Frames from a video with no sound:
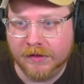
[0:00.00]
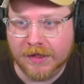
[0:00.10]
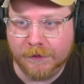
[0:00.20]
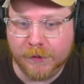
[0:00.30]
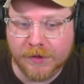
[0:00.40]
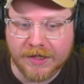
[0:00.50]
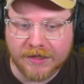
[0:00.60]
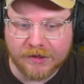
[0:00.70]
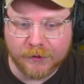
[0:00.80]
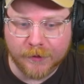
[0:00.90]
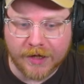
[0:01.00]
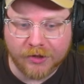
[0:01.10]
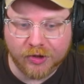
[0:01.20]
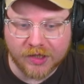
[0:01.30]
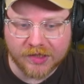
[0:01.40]
if you needed to
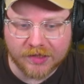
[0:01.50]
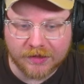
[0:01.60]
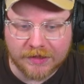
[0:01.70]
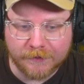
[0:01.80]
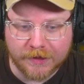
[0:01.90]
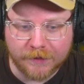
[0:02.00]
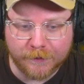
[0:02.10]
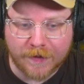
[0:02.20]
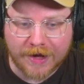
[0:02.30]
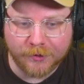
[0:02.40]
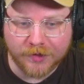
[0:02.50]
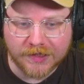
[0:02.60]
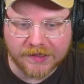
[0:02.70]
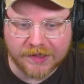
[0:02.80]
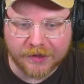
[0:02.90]
adjust even a finer
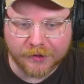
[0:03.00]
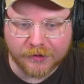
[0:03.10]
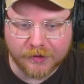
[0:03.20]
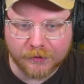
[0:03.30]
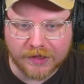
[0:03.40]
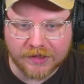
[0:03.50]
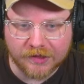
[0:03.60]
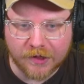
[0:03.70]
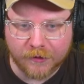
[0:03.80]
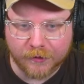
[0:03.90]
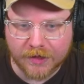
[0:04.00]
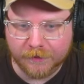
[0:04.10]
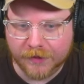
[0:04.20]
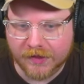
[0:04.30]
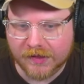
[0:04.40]
detail to get the toggle
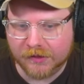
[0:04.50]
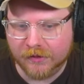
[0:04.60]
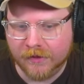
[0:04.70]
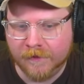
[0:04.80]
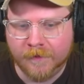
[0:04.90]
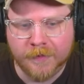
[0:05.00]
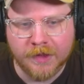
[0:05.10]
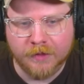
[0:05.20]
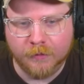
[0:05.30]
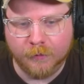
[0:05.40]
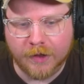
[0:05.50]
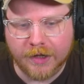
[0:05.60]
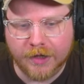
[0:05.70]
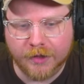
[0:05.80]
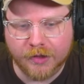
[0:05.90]
inputs
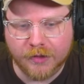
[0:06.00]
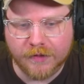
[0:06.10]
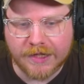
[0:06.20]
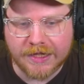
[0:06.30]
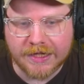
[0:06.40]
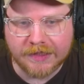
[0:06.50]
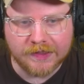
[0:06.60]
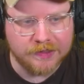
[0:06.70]
where you need it.